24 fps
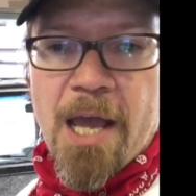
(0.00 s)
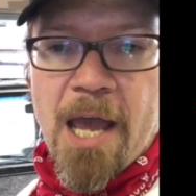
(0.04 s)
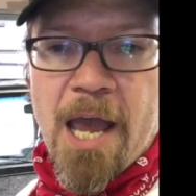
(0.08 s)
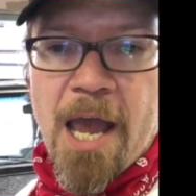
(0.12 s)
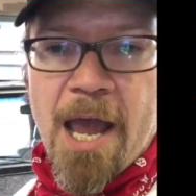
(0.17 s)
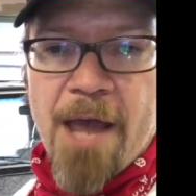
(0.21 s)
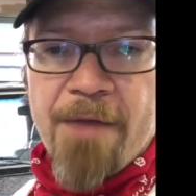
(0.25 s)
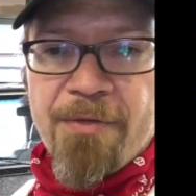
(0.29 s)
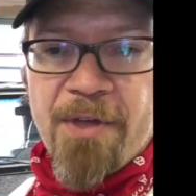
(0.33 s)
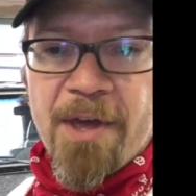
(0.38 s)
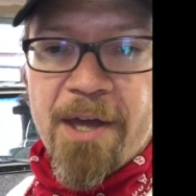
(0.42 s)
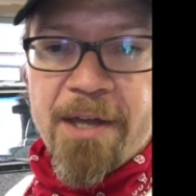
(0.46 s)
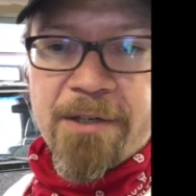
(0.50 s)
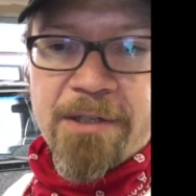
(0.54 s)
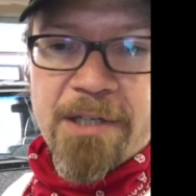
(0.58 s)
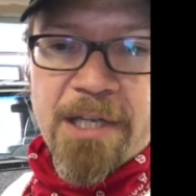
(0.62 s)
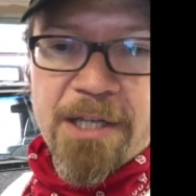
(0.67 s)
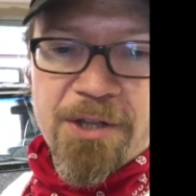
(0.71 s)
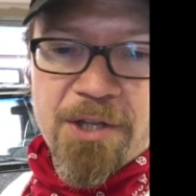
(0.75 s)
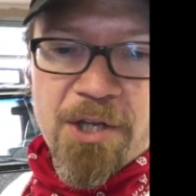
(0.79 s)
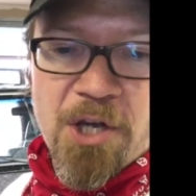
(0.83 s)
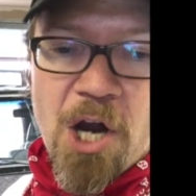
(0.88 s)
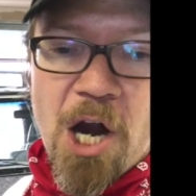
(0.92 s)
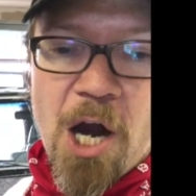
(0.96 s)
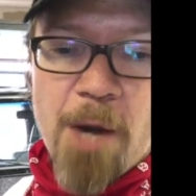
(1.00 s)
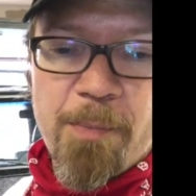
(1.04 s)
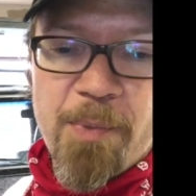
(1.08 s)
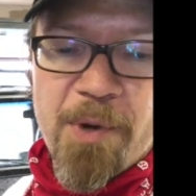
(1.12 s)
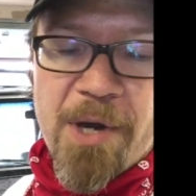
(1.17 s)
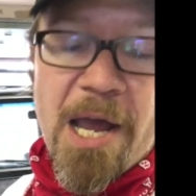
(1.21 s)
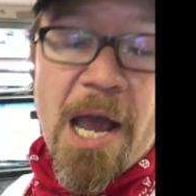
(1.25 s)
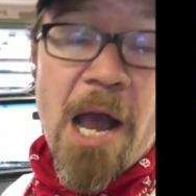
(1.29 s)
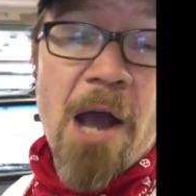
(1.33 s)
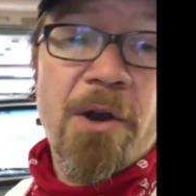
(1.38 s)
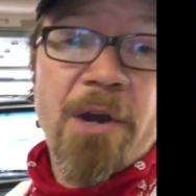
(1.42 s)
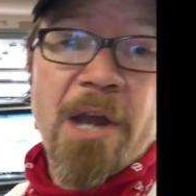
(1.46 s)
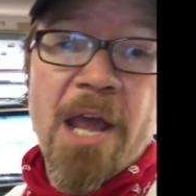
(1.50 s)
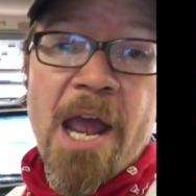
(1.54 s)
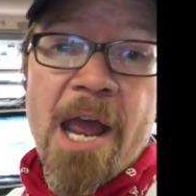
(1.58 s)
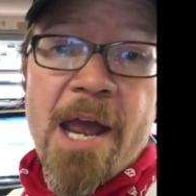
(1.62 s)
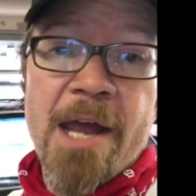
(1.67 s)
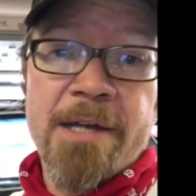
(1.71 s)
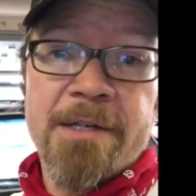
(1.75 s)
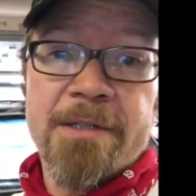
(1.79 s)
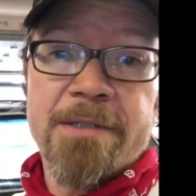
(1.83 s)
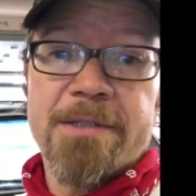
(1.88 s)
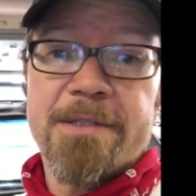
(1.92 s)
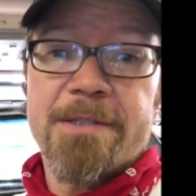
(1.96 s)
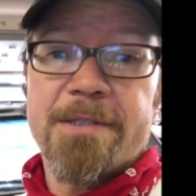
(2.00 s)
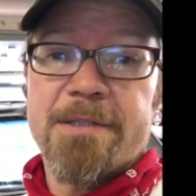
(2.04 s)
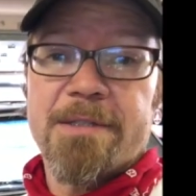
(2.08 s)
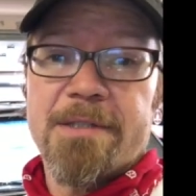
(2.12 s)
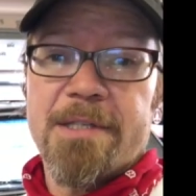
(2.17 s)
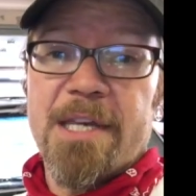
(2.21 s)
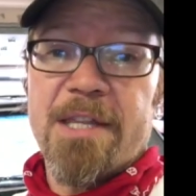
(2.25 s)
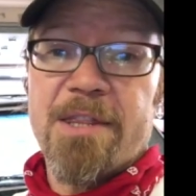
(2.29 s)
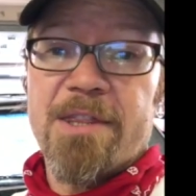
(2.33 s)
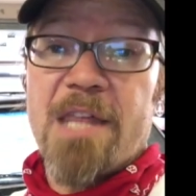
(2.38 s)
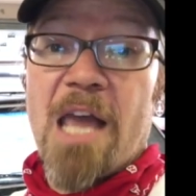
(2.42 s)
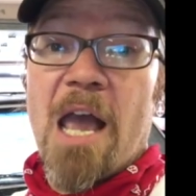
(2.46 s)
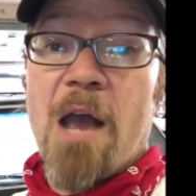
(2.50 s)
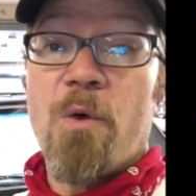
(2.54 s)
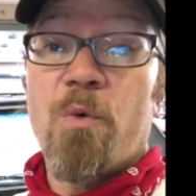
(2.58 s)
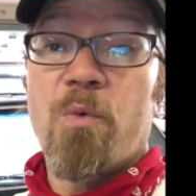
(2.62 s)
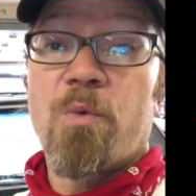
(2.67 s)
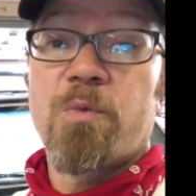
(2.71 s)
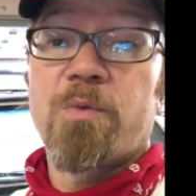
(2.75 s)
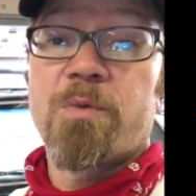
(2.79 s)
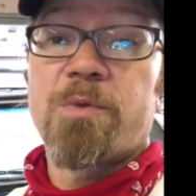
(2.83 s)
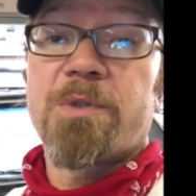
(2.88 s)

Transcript: and then get the carpet out and get that